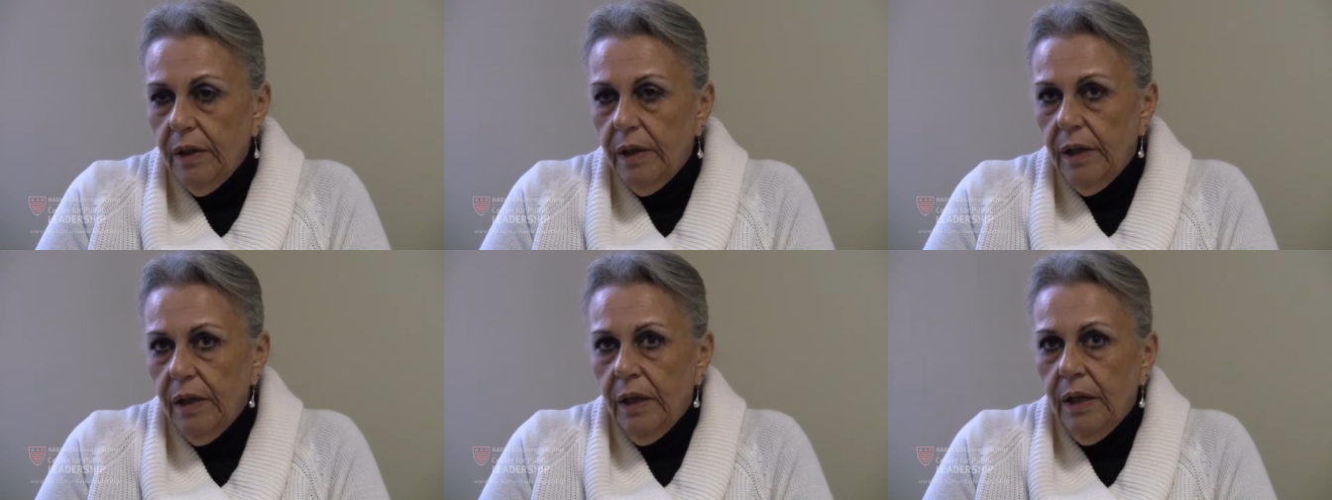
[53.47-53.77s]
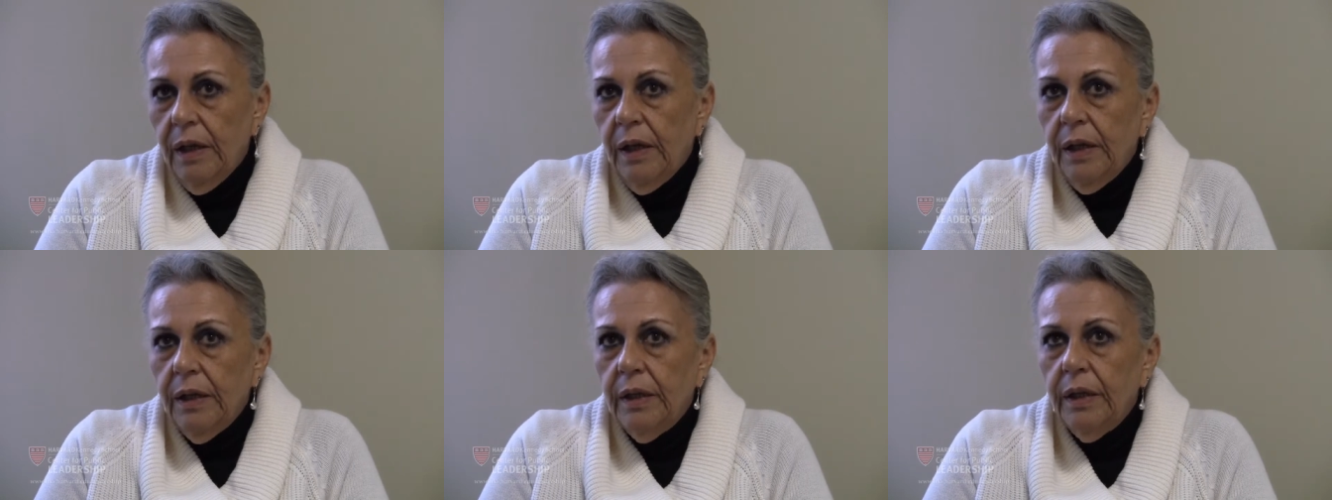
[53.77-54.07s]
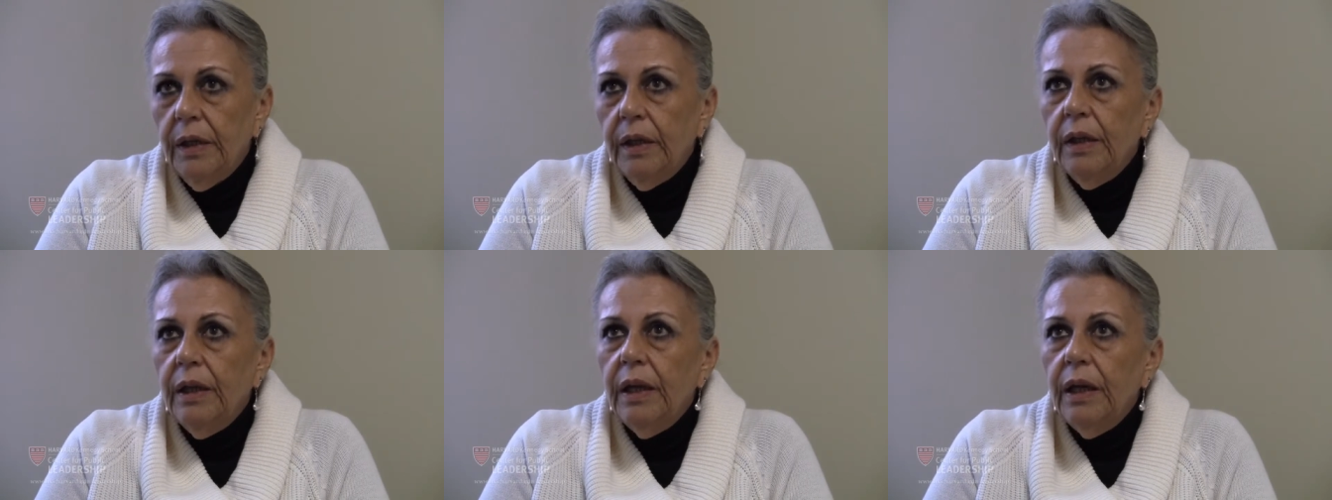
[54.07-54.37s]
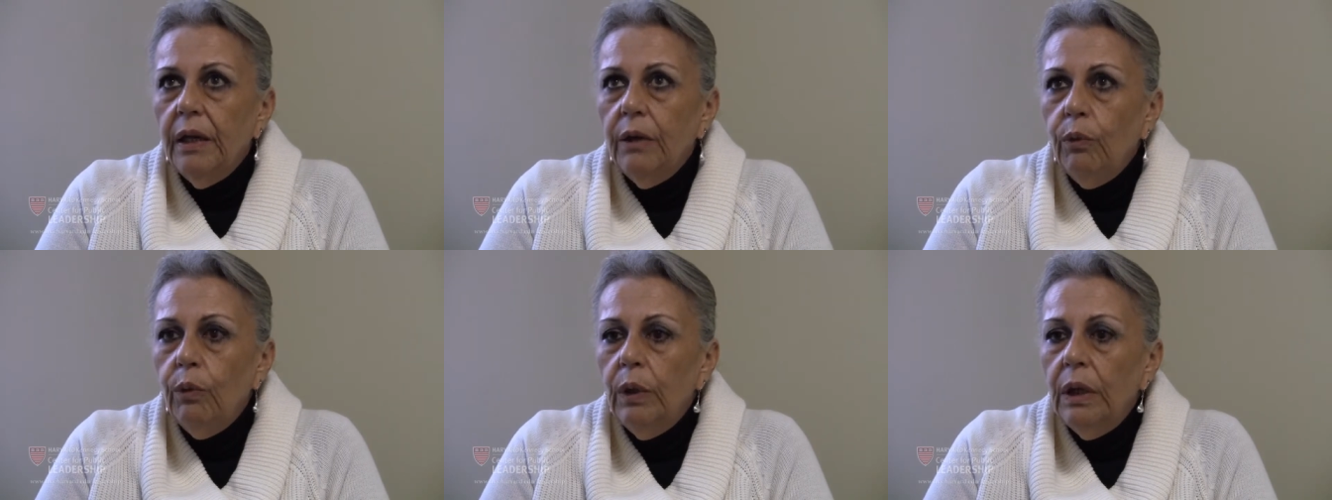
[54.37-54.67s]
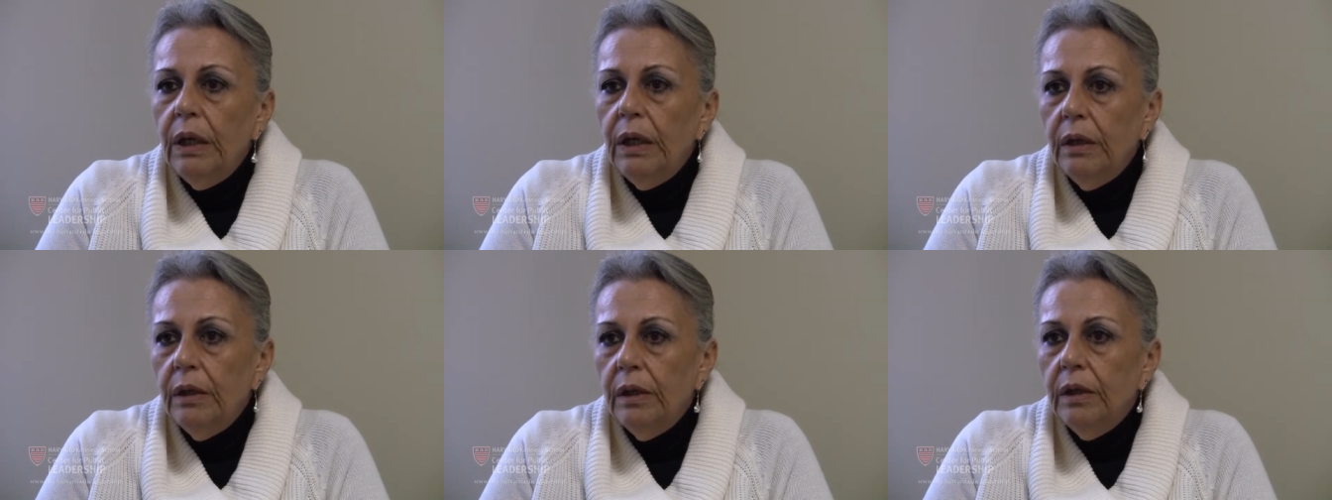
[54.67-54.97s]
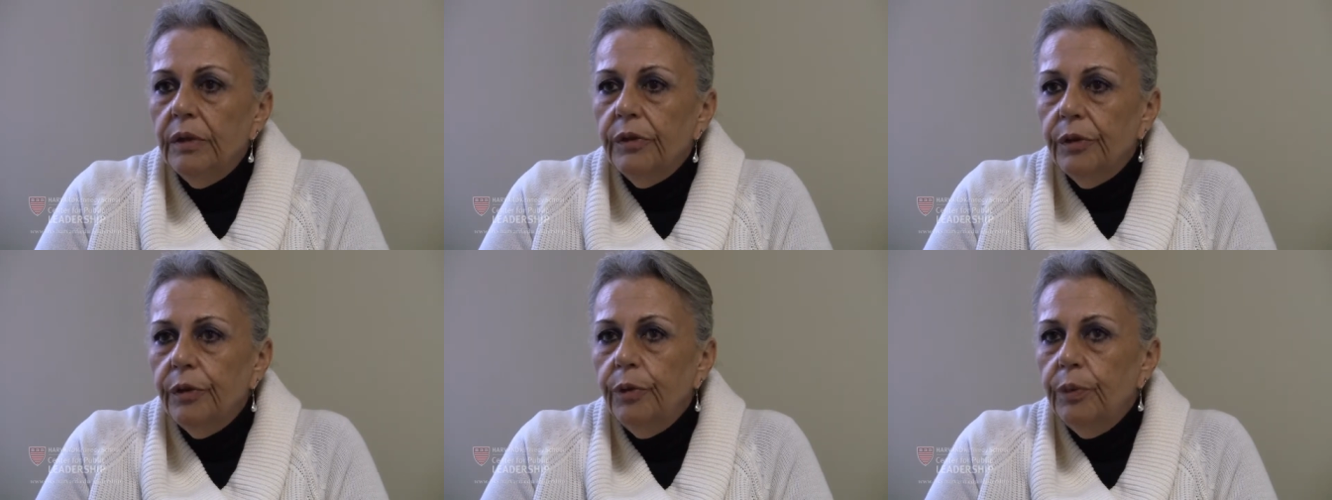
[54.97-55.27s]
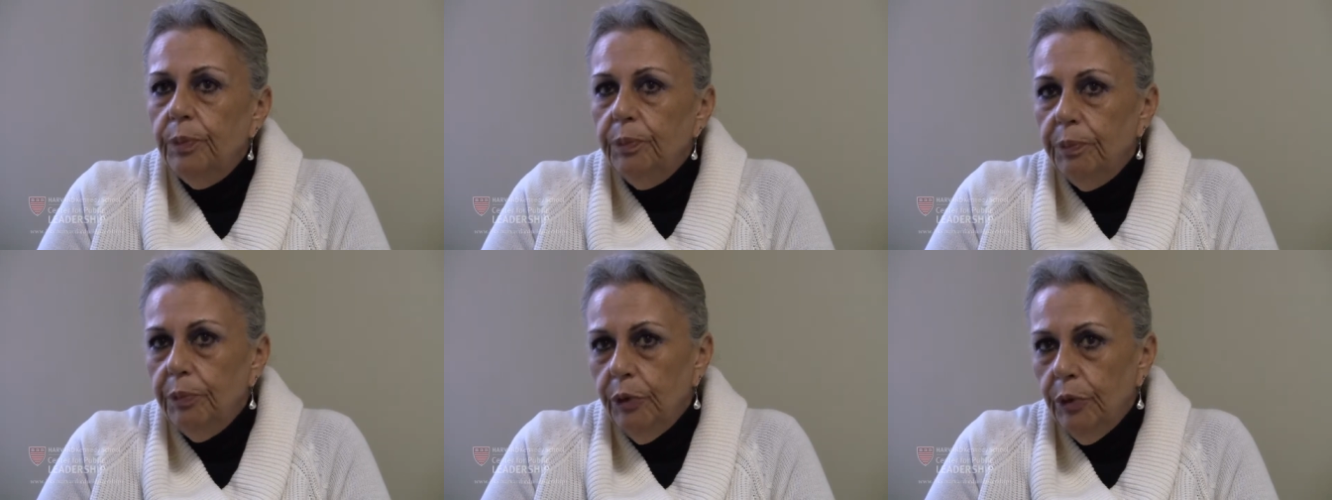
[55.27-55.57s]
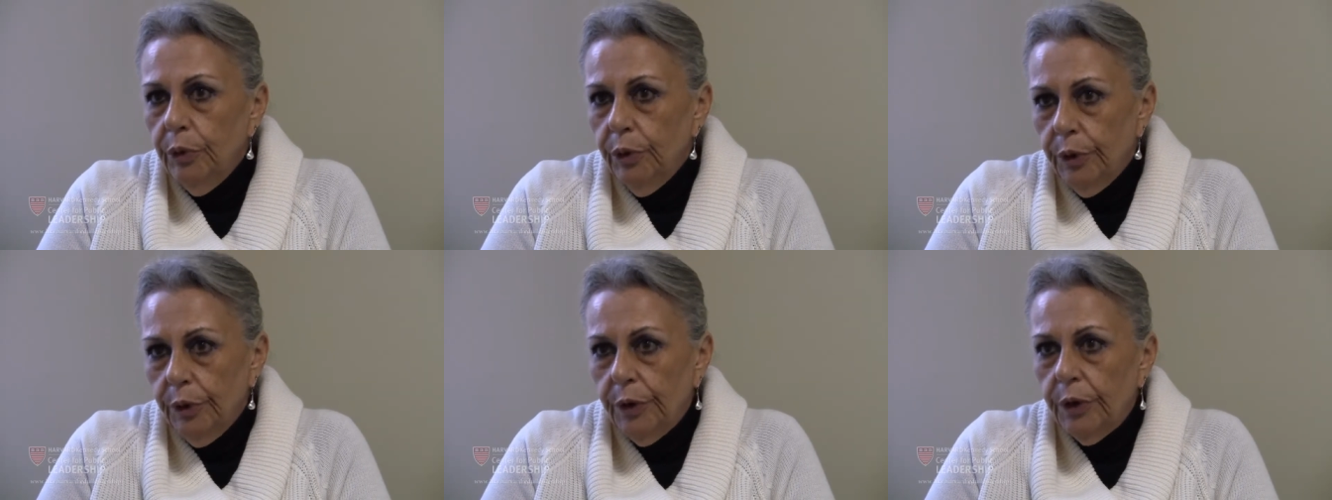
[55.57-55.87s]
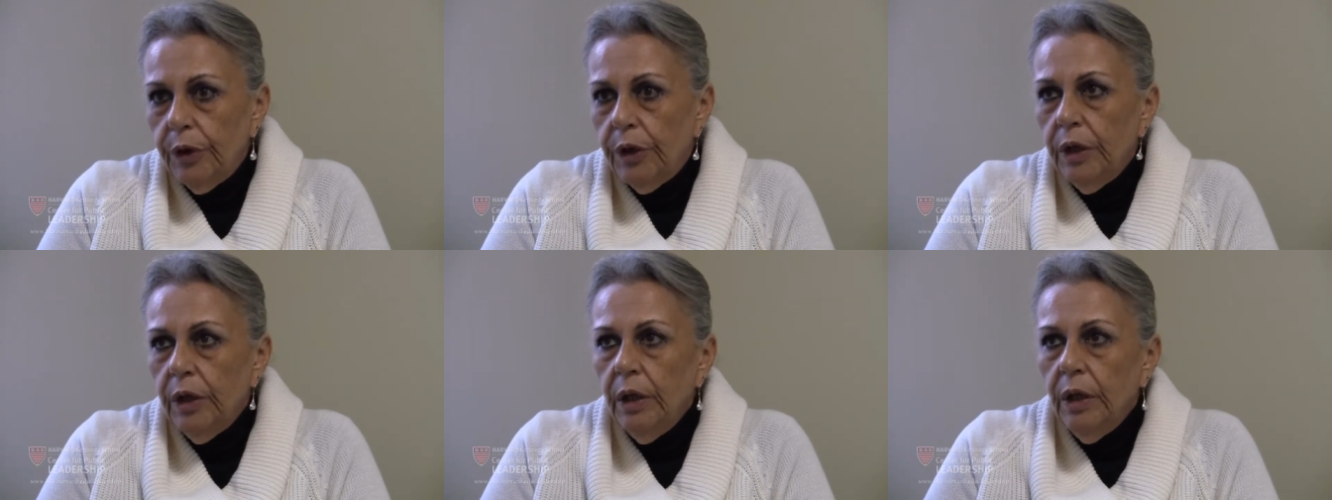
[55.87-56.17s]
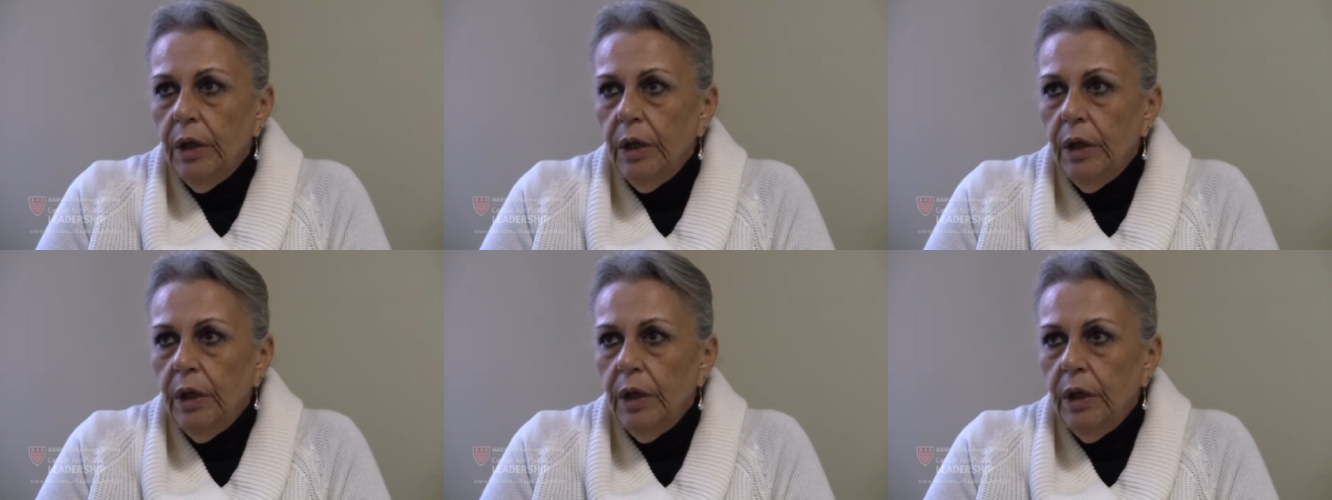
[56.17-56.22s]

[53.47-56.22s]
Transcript: that they will support